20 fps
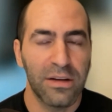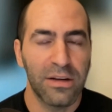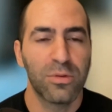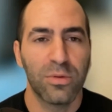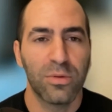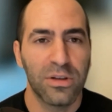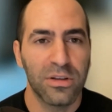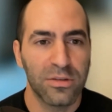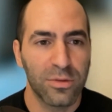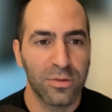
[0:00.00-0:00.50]

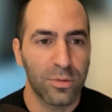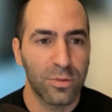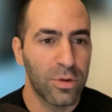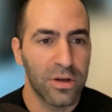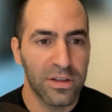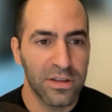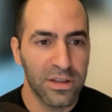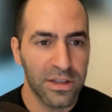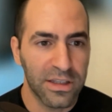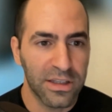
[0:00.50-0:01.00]
everyone to go
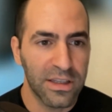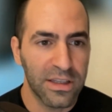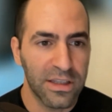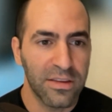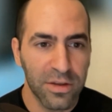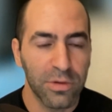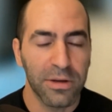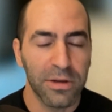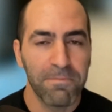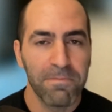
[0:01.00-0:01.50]
on like
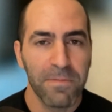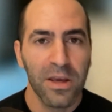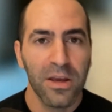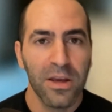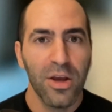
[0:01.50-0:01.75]
Ethereum.